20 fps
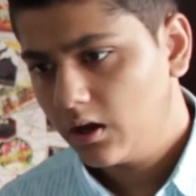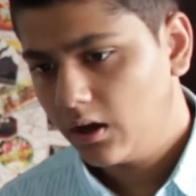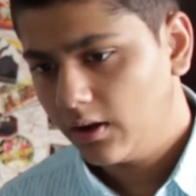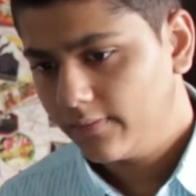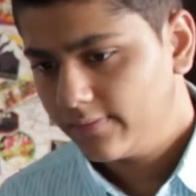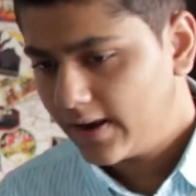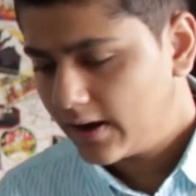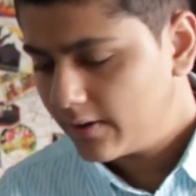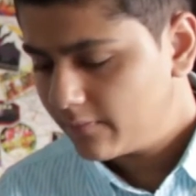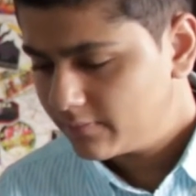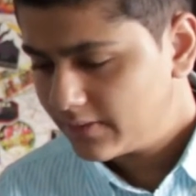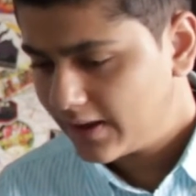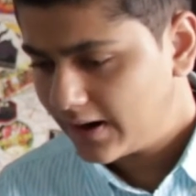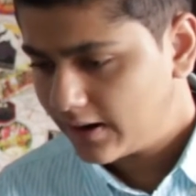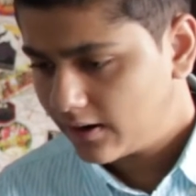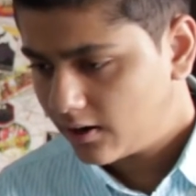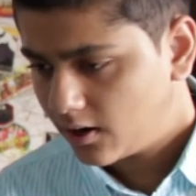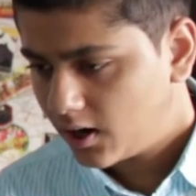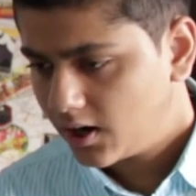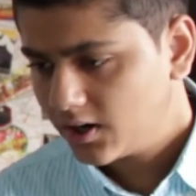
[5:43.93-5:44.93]
Uh, there
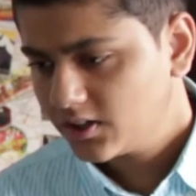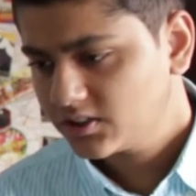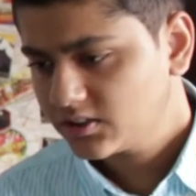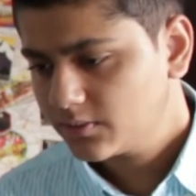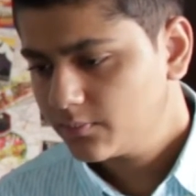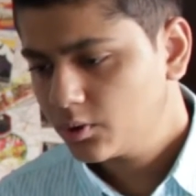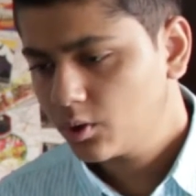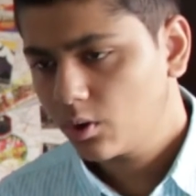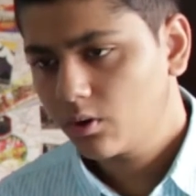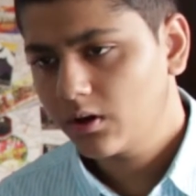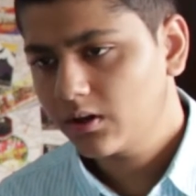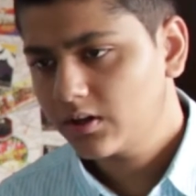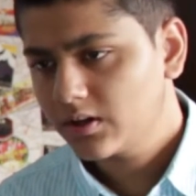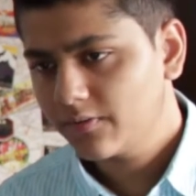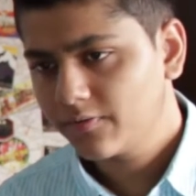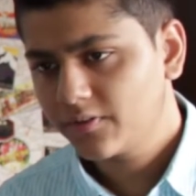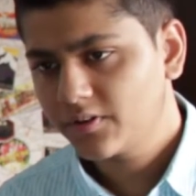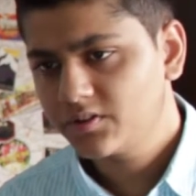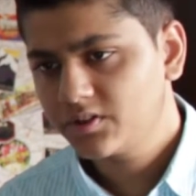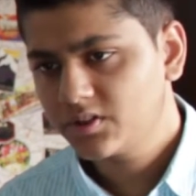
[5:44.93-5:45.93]
there are some tonal
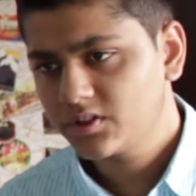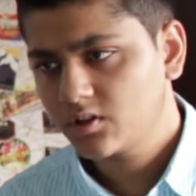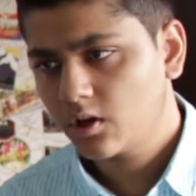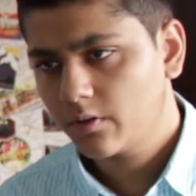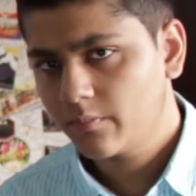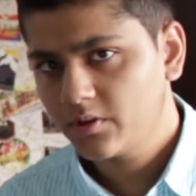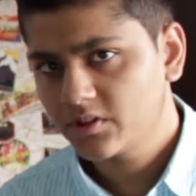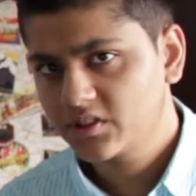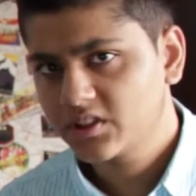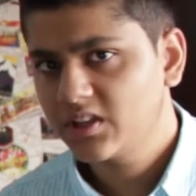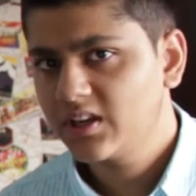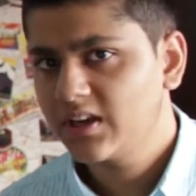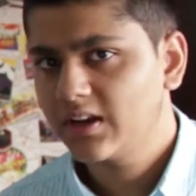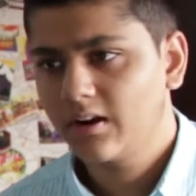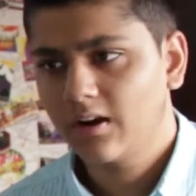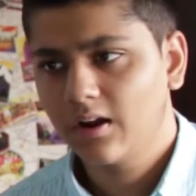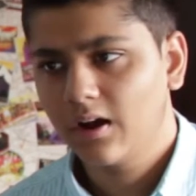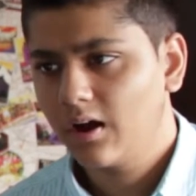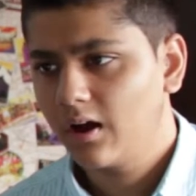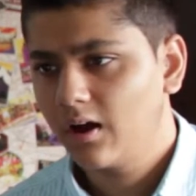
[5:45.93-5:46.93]
differences, obviously,
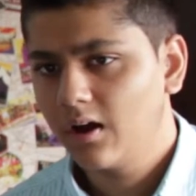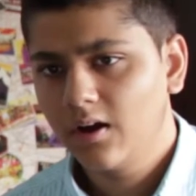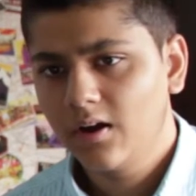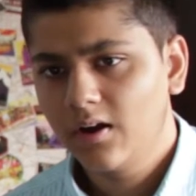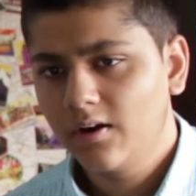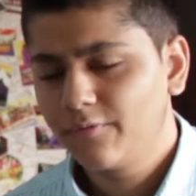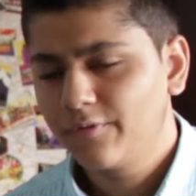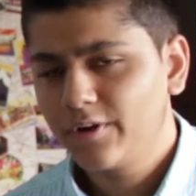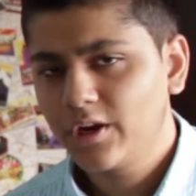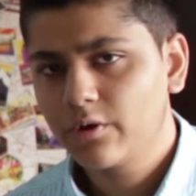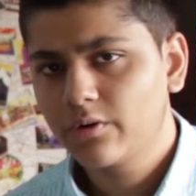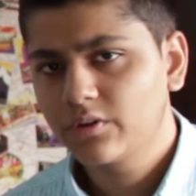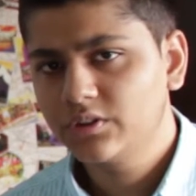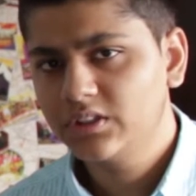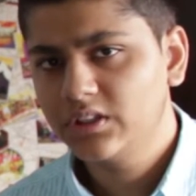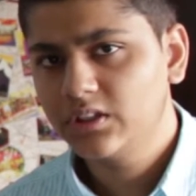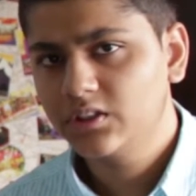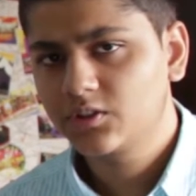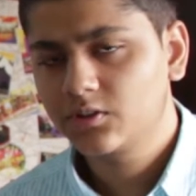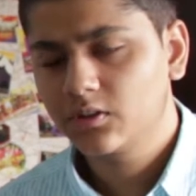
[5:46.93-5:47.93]
and uh,
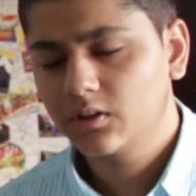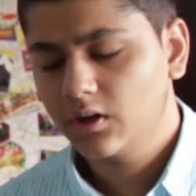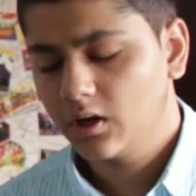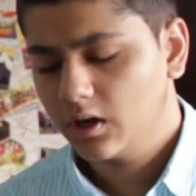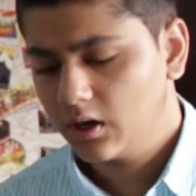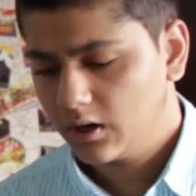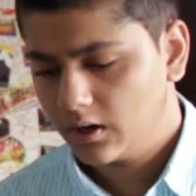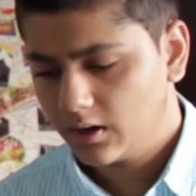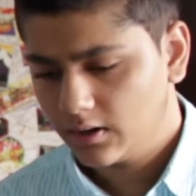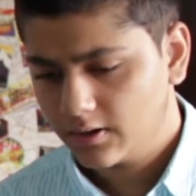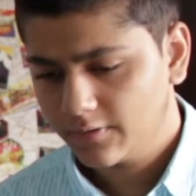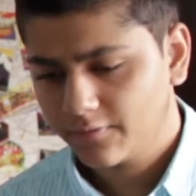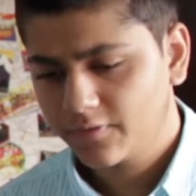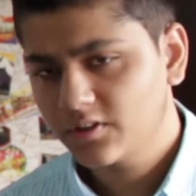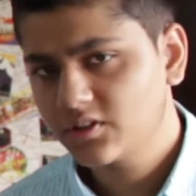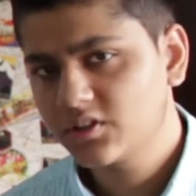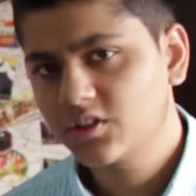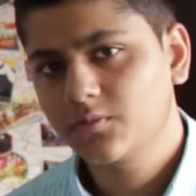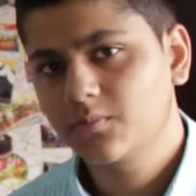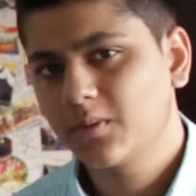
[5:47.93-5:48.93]
frequency uh,
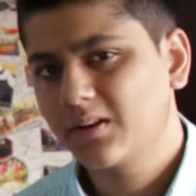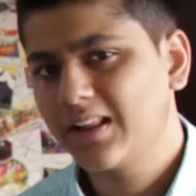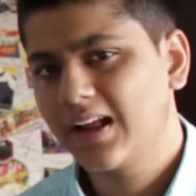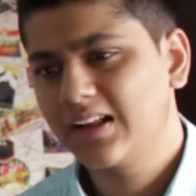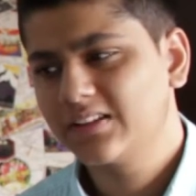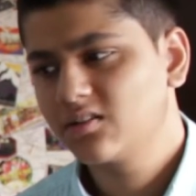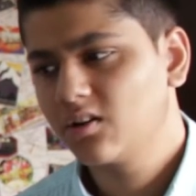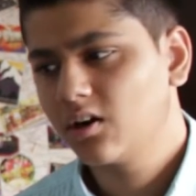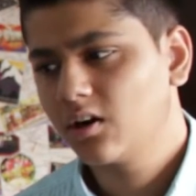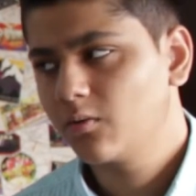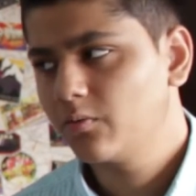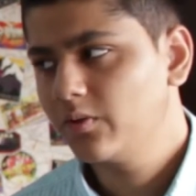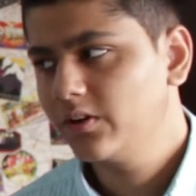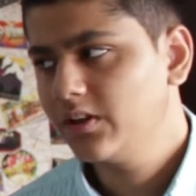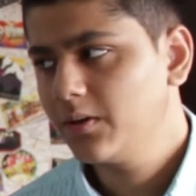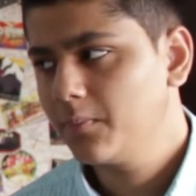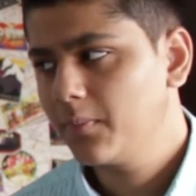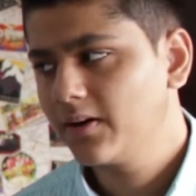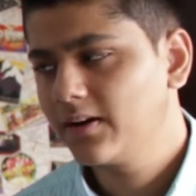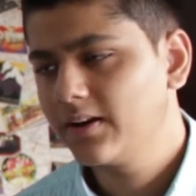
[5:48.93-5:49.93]
differences, but that's not a
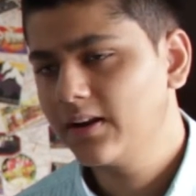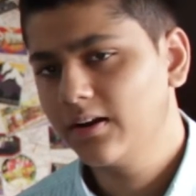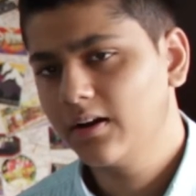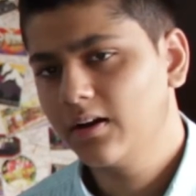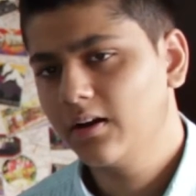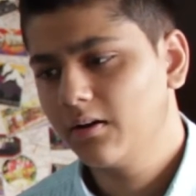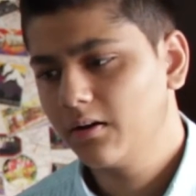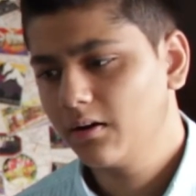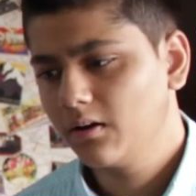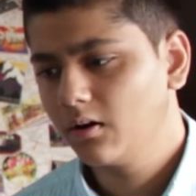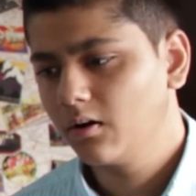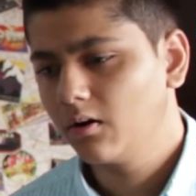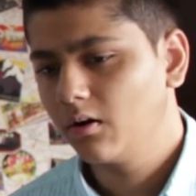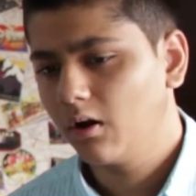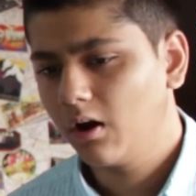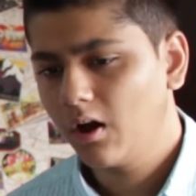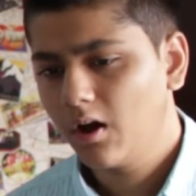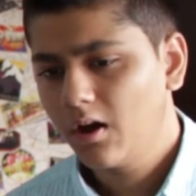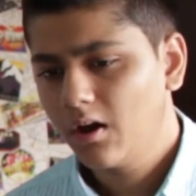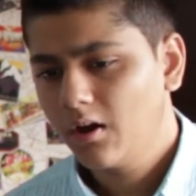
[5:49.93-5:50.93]
really big uh, you
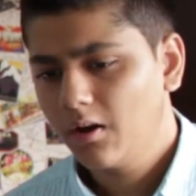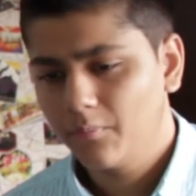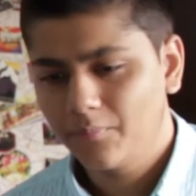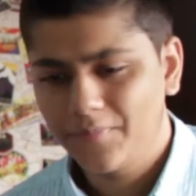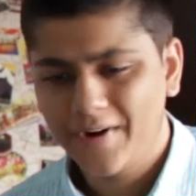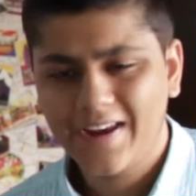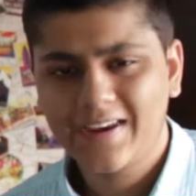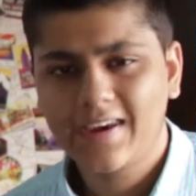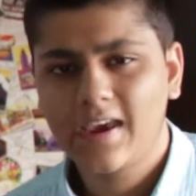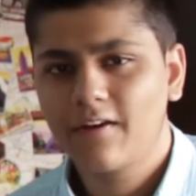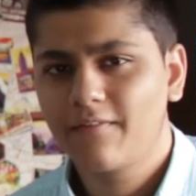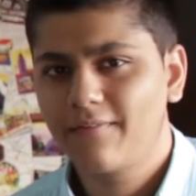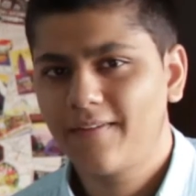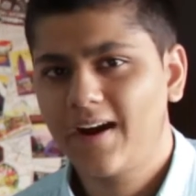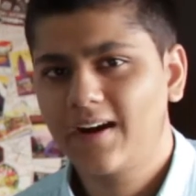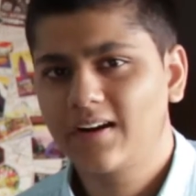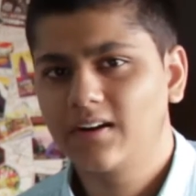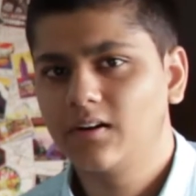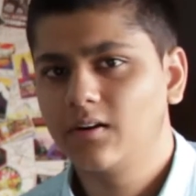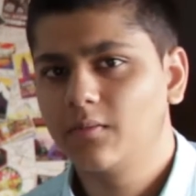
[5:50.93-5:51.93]
know breaking
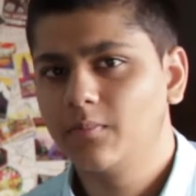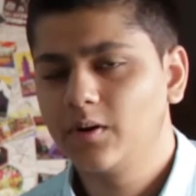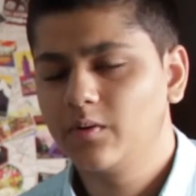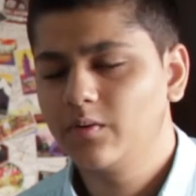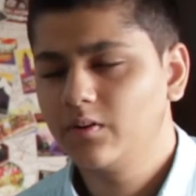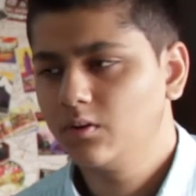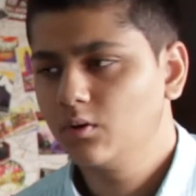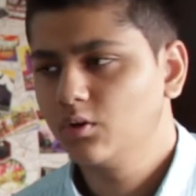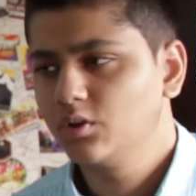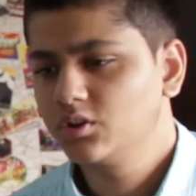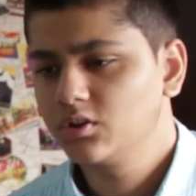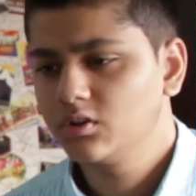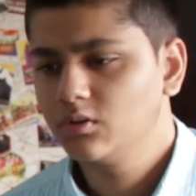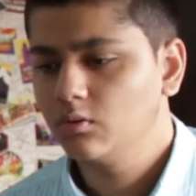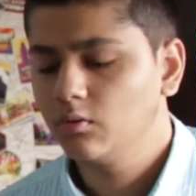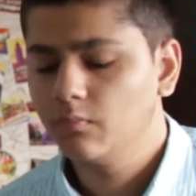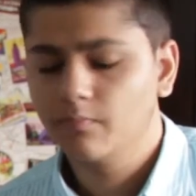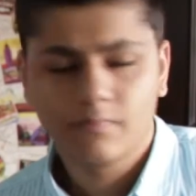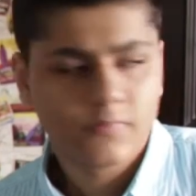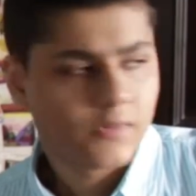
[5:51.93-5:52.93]
factor between those
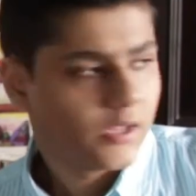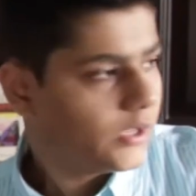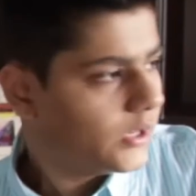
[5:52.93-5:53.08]
two.